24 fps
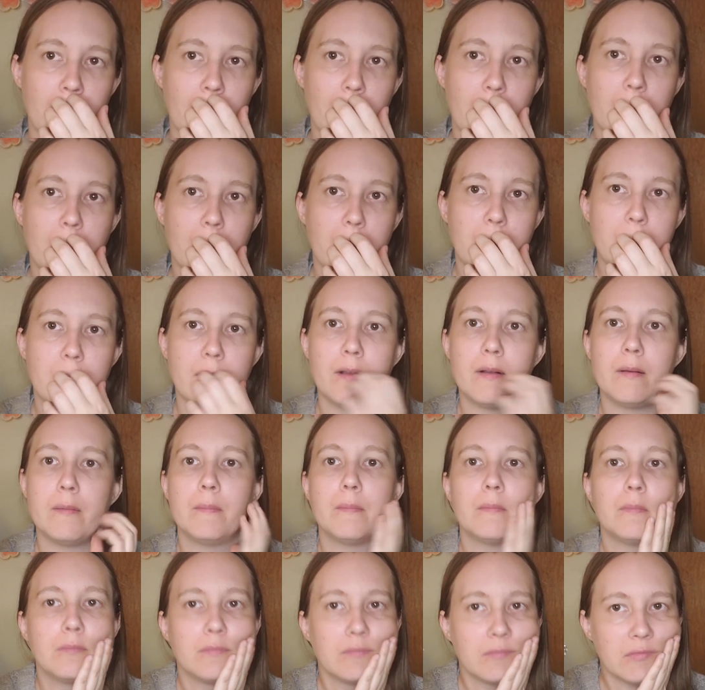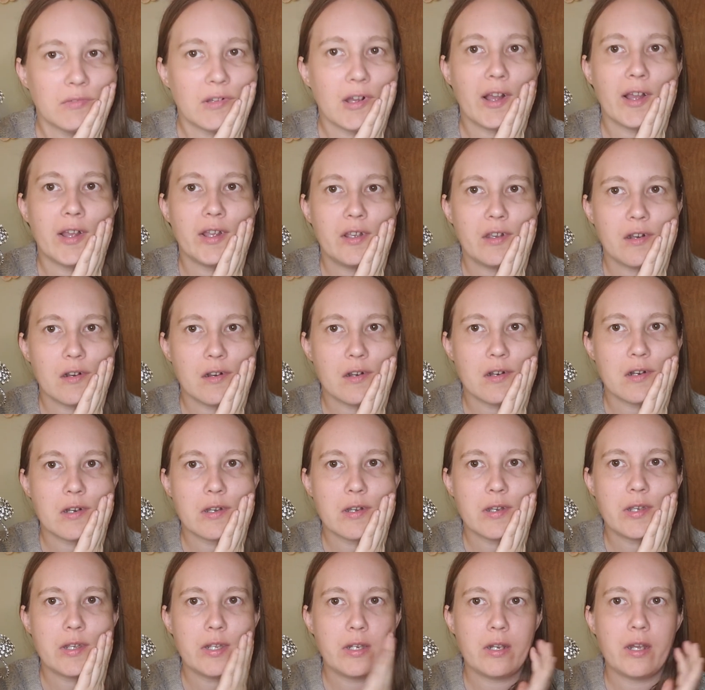I
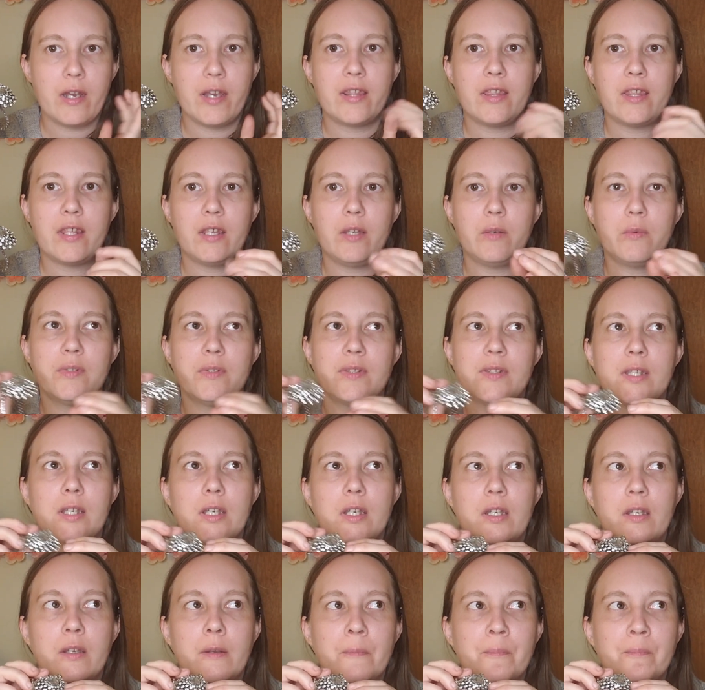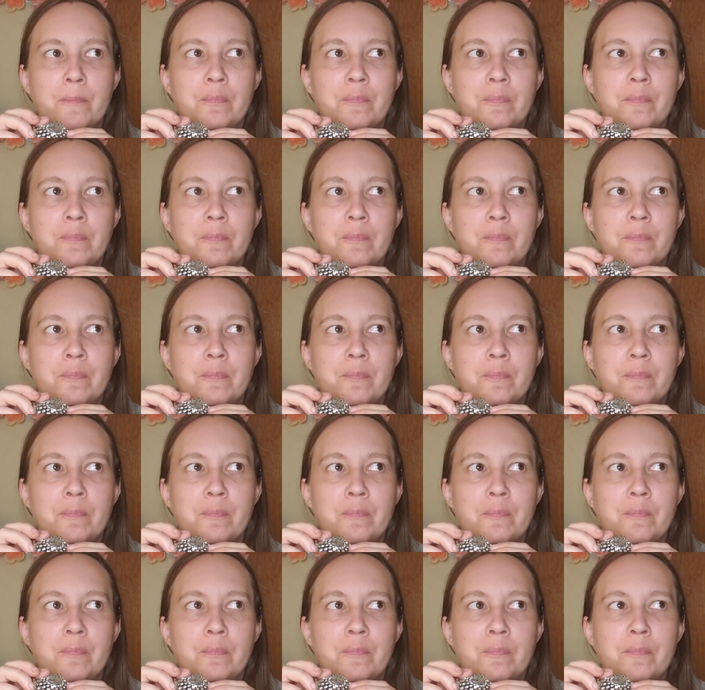got, I think it was like